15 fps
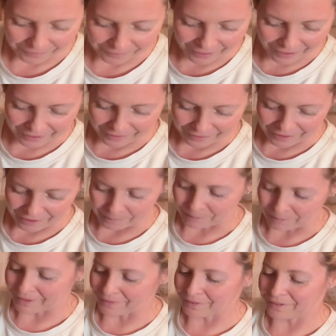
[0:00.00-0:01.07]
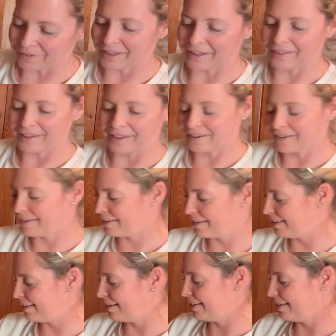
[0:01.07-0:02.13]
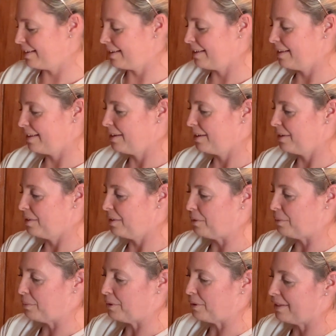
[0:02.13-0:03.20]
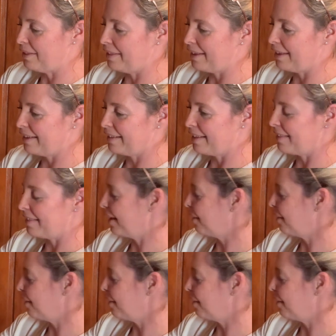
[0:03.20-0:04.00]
a lot of non-believers out there who wouldn't think that that